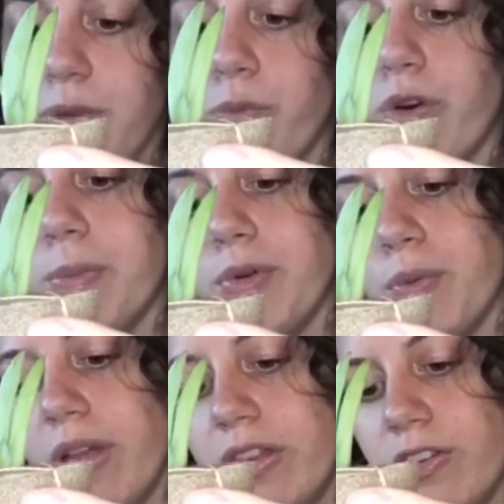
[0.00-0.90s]
warmer
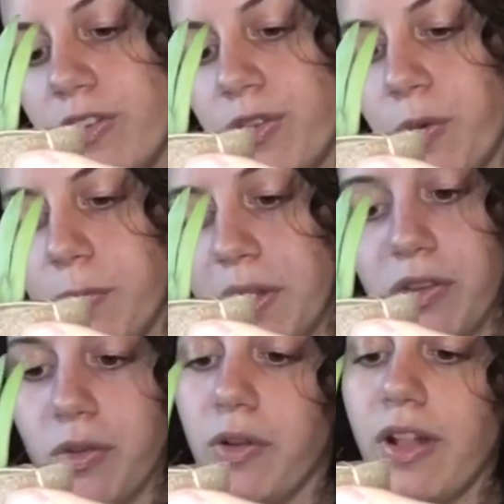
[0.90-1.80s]
weathers, soak my
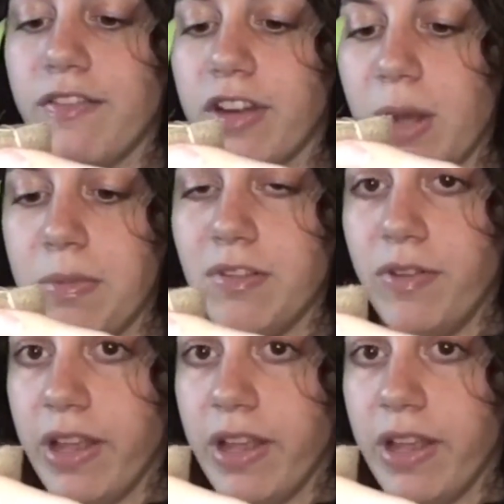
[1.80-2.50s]
soil every couple of weeks.